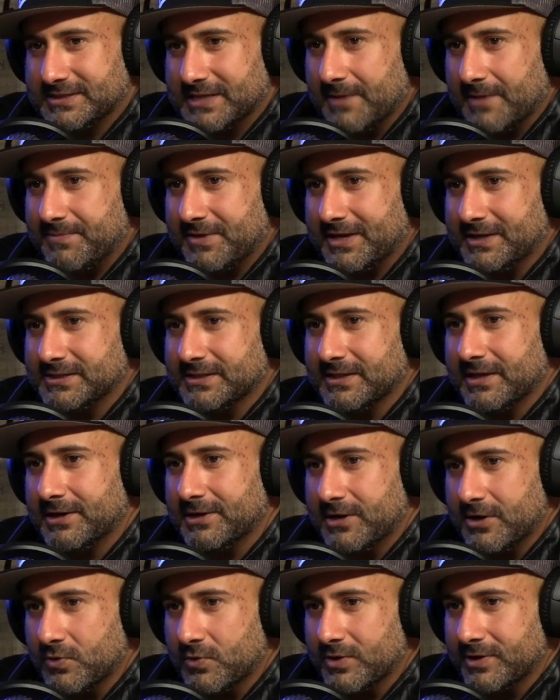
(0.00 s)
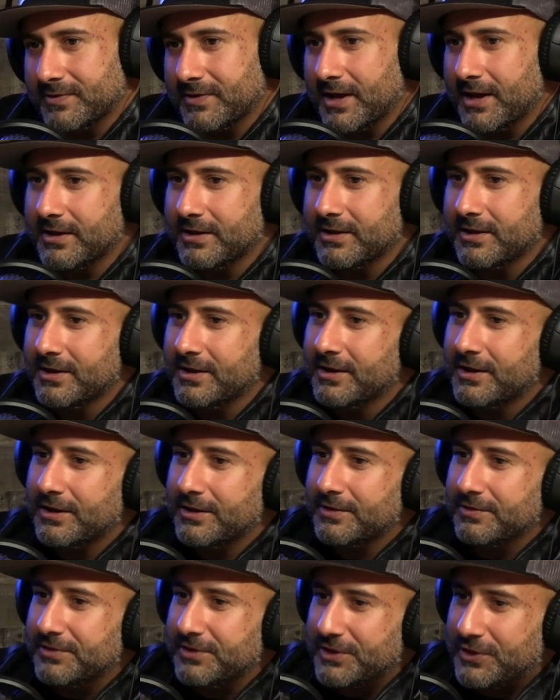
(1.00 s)
stepping into that, knowing that
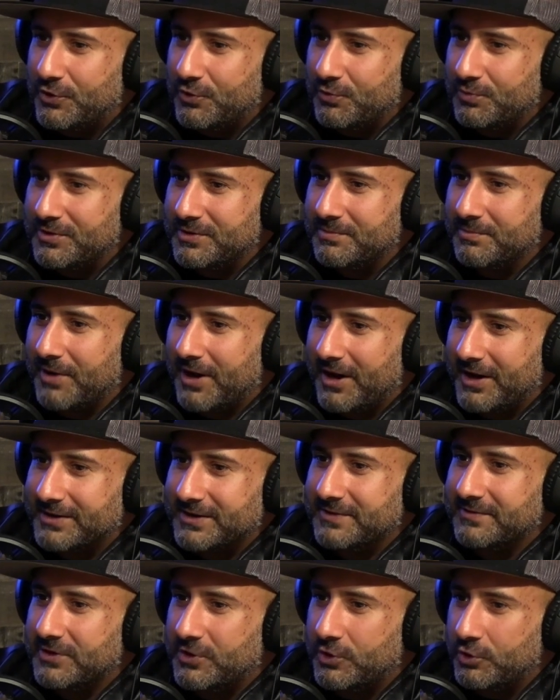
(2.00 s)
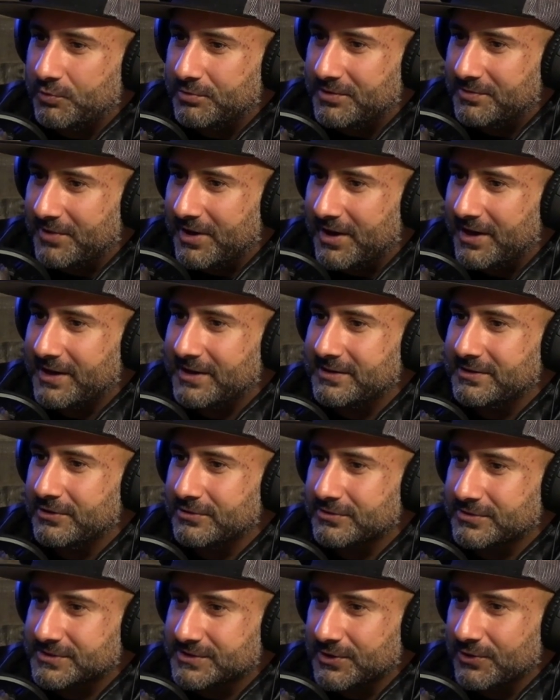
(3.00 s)
the human body, the human mind,
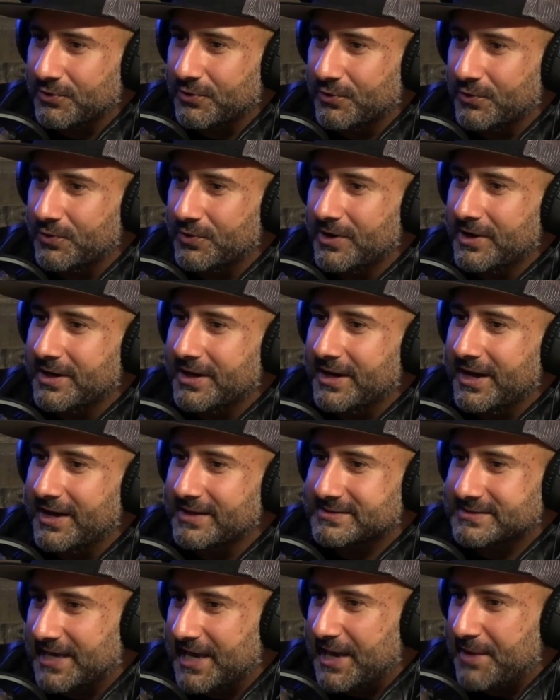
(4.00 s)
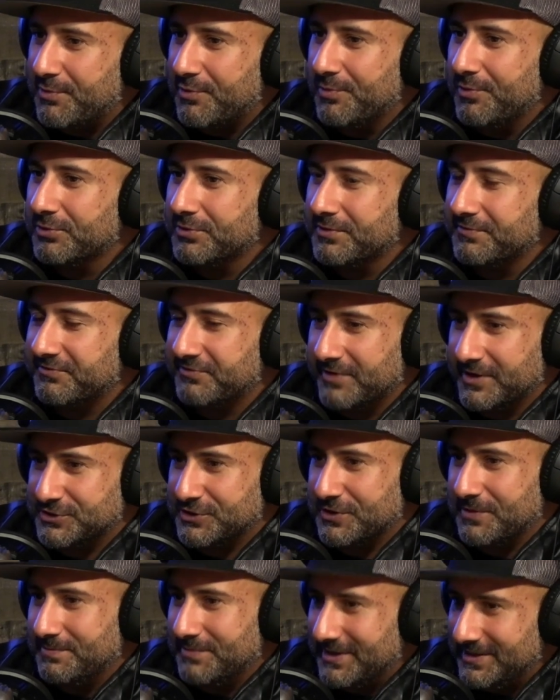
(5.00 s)
your soul, it's capable of such
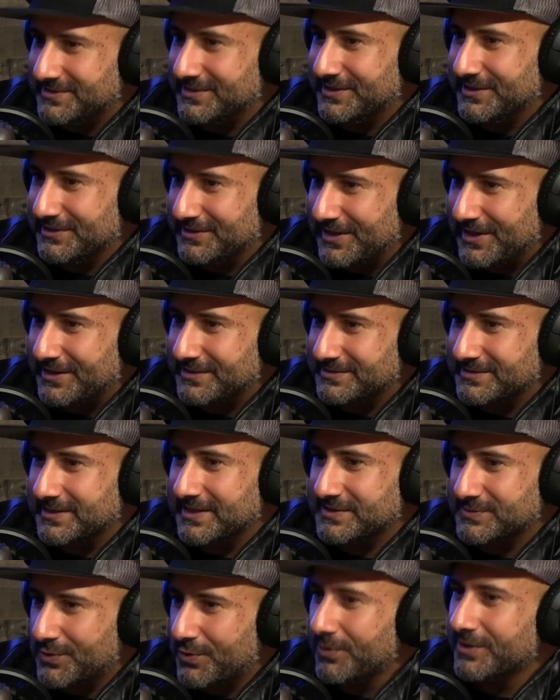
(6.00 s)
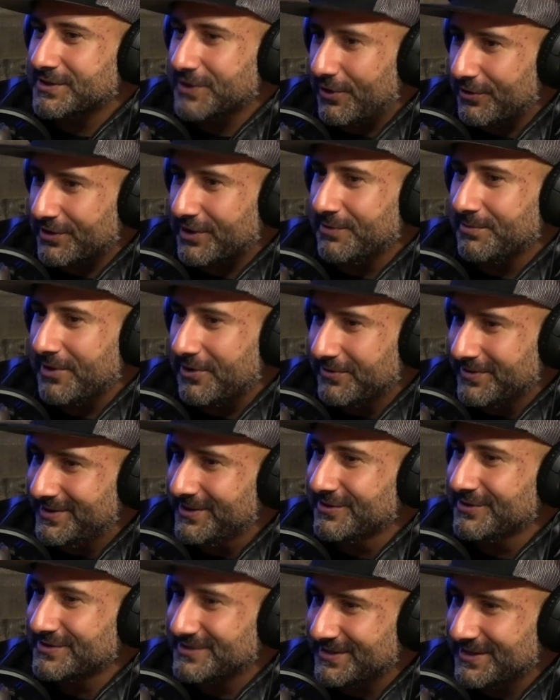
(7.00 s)
amazing things. And that's what we're talking about
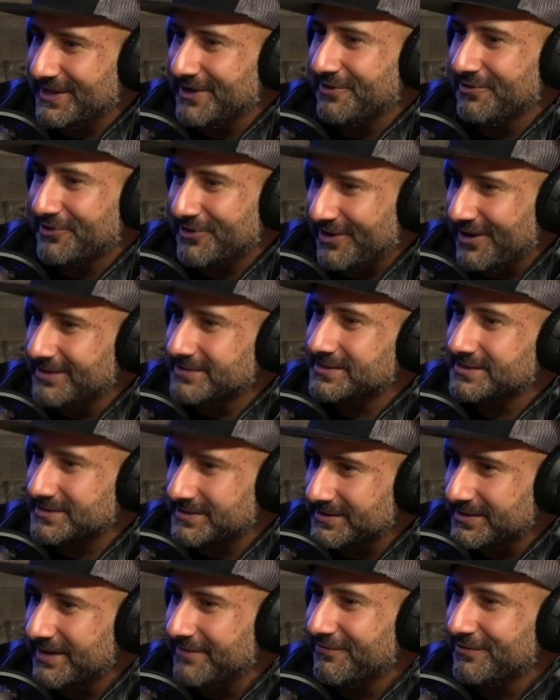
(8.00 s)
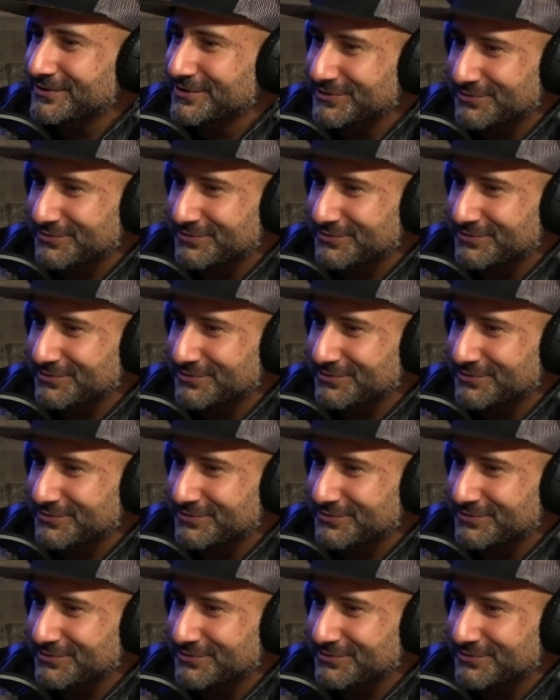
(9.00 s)
here today on the Conscious Endeavor. I